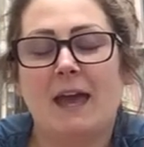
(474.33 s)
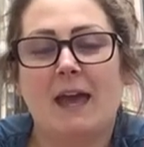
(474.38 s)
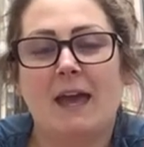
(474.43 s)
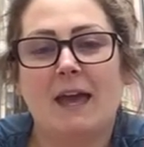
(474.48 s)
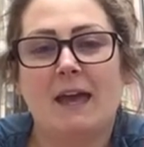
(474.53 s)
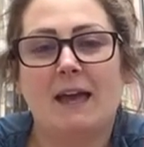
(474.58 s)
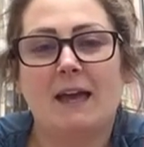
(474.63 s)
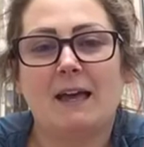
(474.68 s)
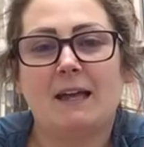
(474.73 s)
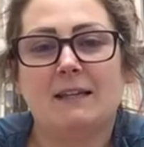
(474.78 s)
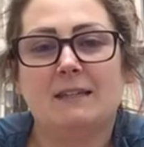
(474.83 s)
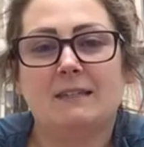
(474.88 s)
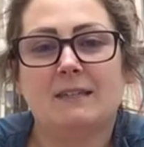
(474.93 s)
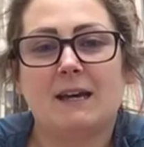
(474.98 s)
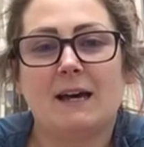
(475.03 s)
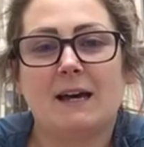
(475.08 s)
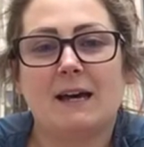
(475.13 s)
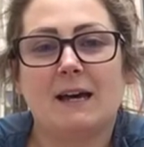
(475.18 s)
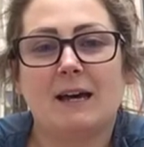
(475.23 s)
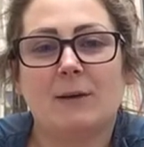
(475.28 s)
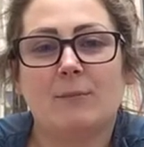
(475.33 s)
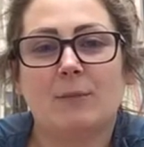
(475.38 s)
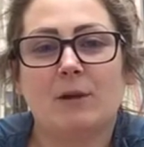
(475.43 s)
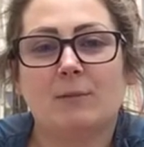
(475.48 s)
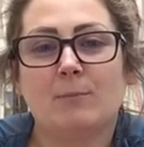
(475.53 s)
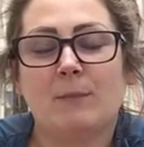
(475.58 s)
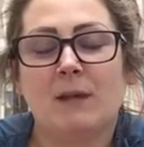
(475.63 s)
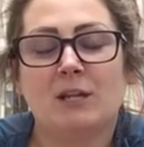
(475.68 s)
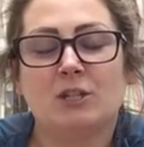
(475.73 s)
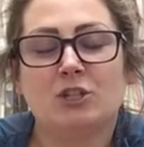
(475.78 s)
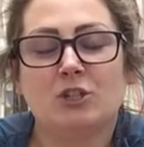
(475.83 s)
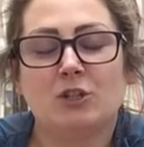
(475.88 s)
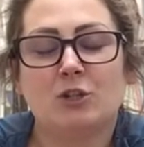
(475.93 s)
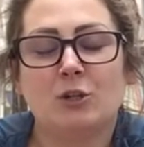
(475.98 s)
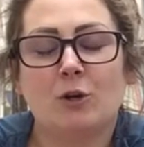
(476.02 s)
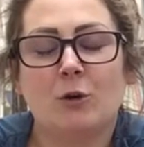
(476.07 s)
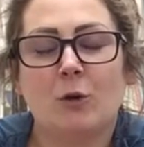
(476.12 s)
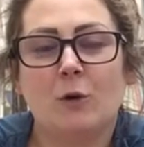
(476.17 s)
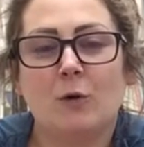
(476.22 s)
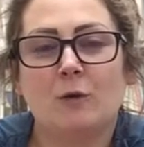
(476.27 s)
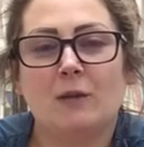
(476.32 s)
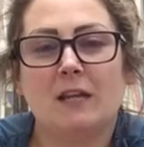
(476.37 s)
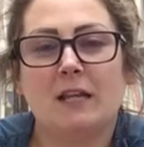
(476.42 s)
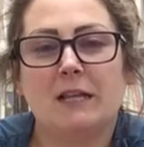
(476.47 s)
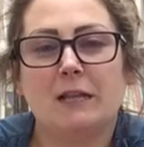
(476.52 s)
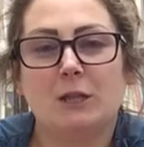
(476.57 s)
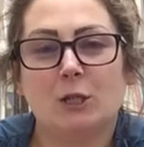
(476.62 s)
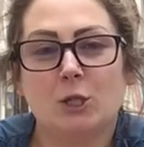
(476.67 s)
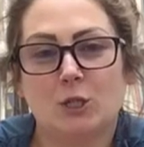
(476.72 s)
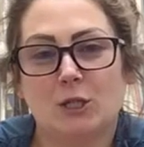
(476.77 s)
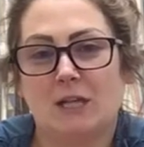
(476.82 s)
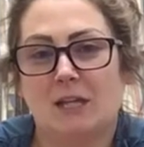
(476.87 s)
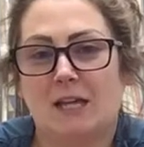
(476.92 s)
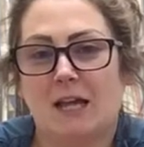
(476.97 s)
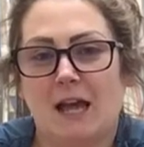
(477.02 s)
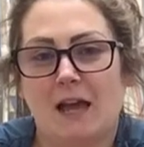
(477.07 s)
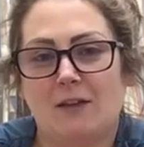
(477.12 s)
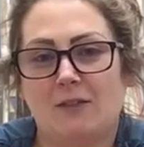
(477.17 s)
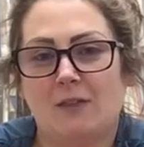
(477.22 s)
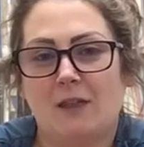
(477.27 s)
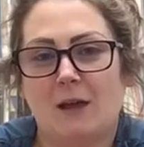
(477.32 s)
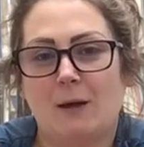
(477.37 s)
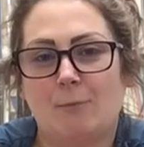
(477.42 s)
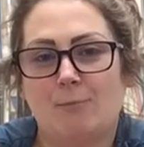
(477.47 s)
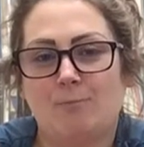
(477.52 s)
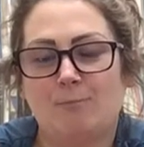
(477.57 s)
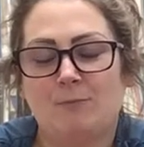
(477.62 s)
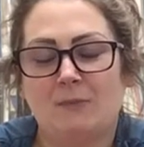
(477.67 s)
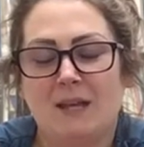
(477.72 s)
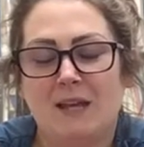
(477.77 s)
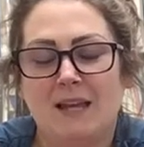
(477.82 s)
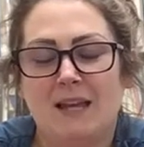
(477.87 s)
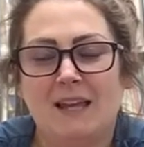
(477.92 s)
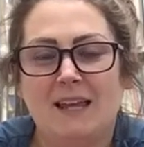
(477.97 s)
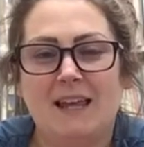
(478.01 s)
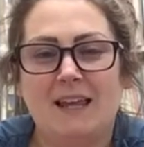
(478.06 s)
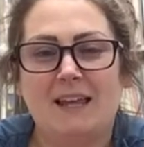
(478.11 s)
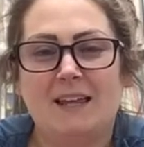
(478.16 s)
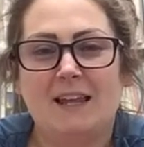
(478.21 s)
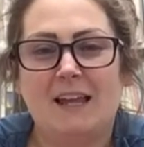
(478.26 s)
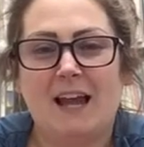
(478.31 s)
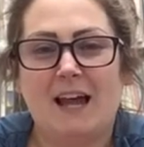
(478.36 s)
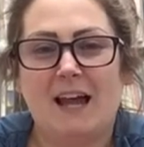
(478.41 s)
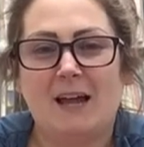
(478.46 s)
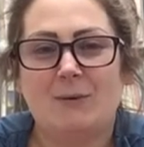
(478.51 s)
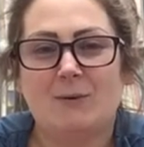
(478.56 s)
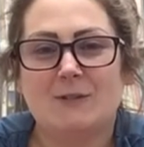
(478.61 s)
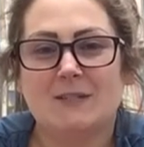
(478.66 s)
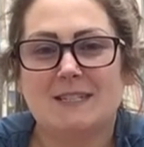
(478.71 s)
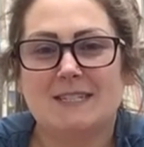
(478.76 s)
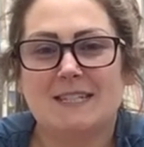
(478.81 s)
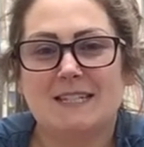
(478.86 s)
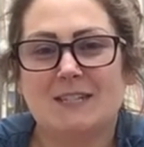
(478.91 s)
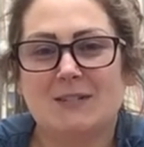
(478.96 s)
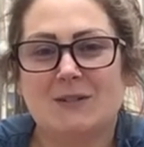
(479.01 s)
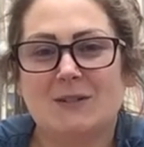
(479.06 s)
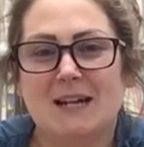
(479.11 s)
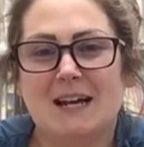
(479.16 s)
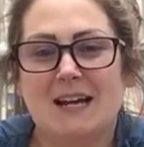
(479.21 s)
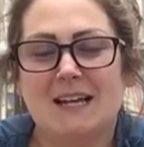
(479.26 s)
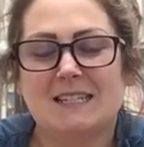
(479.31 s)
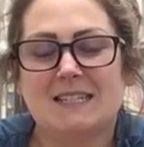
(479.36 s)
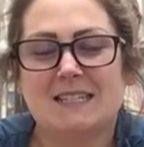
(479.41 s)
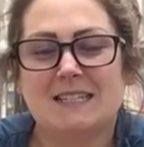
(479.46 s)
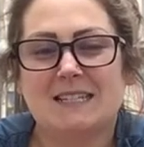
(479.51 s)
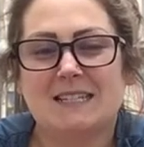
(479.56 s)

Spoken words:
and make sure you're only looking at them. I will see you guys